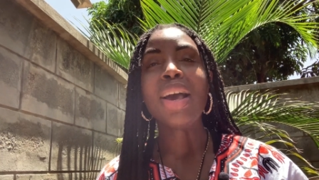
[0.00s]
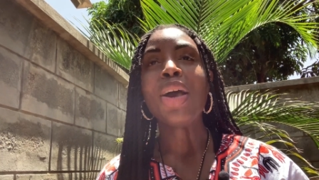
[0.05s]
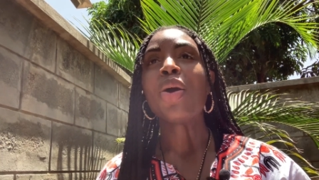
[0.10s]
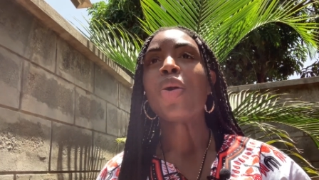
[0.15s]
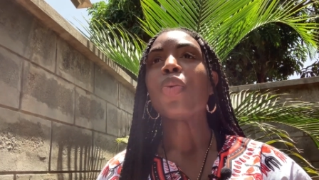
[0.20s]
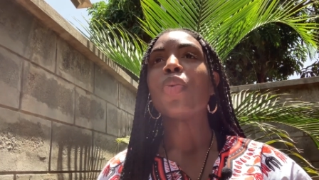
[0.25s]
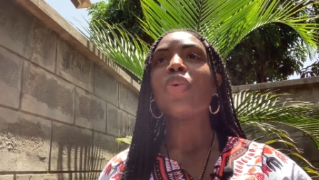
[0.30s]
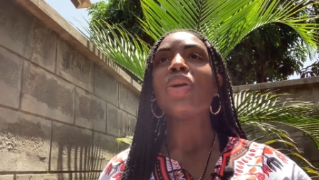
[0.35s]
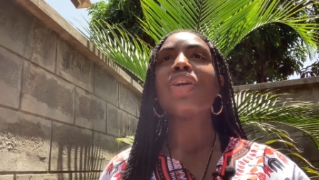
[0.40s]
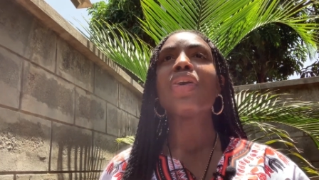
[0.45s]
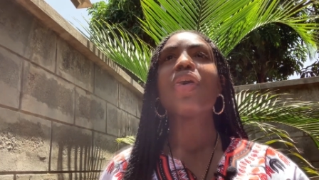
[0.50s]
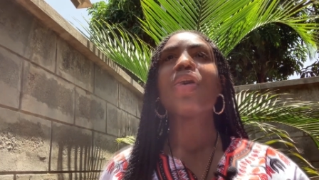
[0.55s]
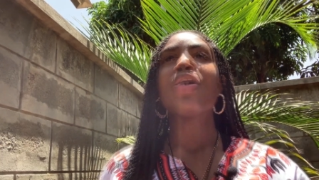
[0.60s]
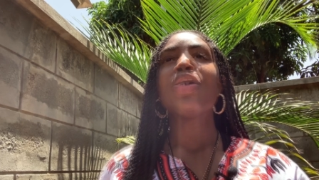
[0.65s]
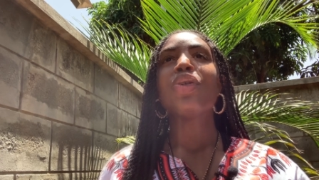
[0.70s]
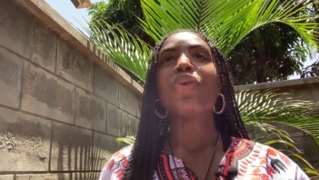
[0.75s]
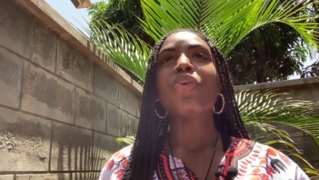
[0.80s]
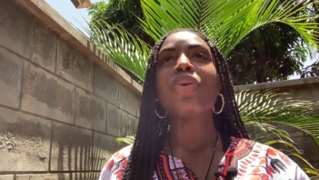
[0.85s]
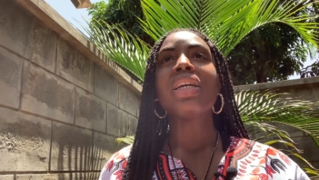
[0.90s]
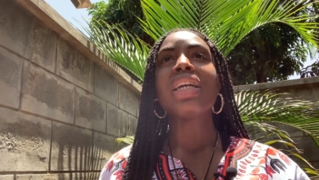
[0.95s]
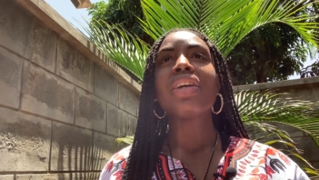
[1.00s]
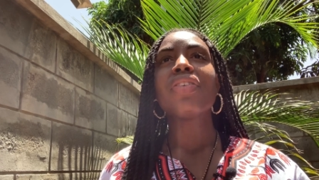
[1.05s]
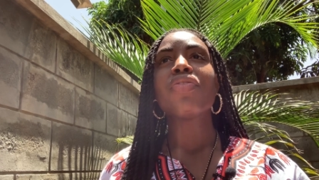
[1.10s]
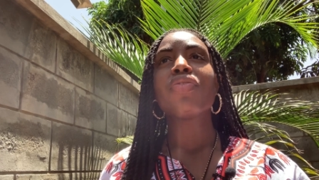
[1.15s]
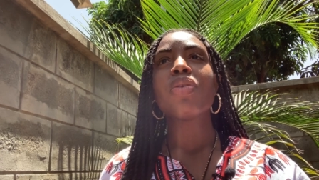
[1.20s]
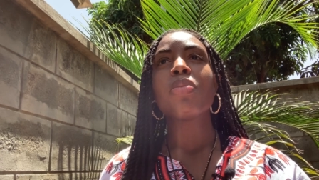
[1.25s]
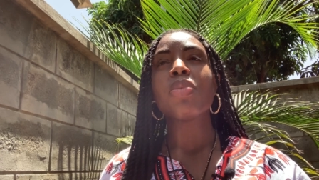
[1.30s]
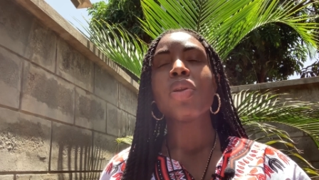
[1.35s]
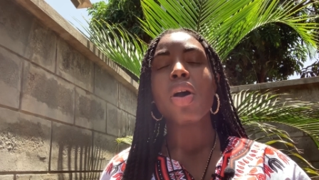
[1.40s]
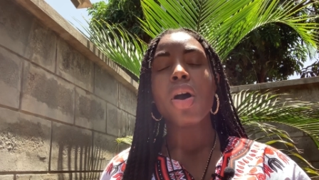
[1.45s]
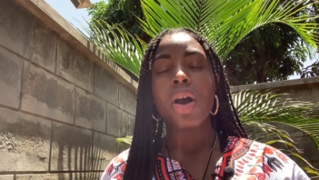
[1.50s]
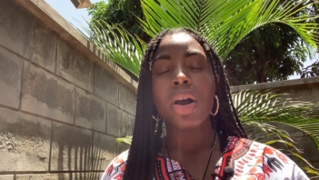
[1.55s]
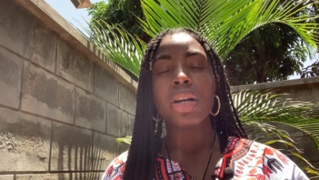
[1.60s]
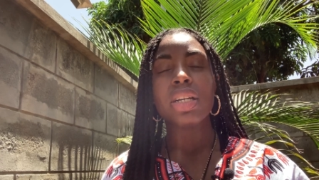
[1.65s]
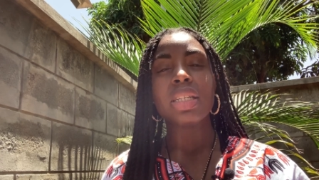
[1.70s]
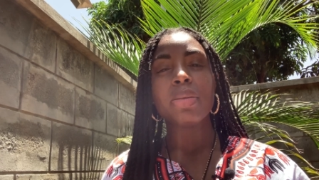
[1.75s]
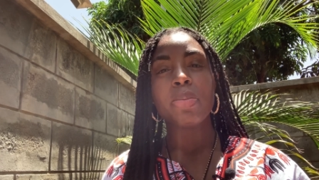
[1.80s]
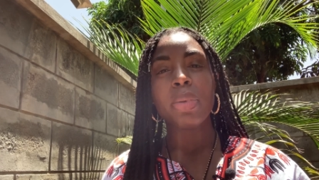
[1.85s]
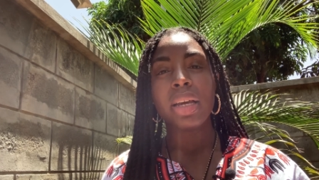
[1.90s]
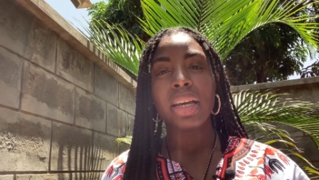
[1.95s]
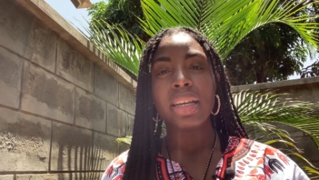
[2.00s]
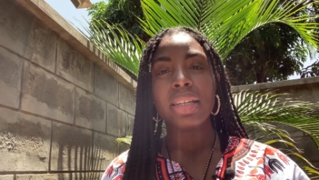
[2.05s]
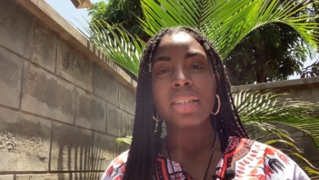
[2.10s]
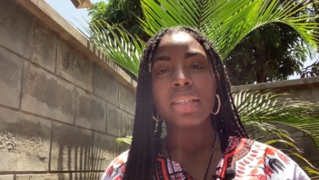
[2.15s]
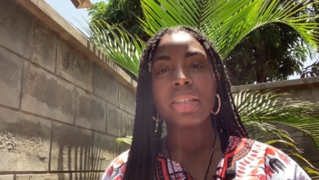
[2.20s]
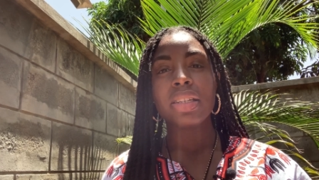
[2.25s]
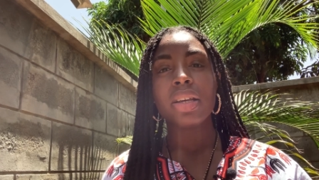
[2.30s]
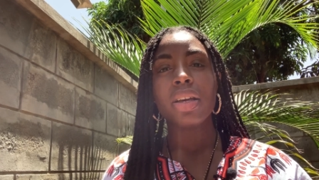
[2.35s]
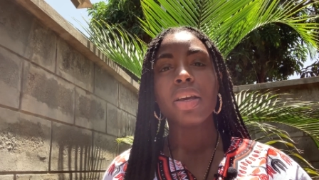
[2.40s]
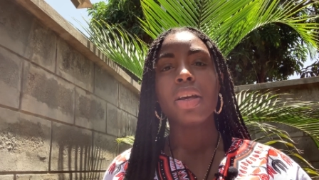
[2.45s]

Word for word: we are doing it from the heart space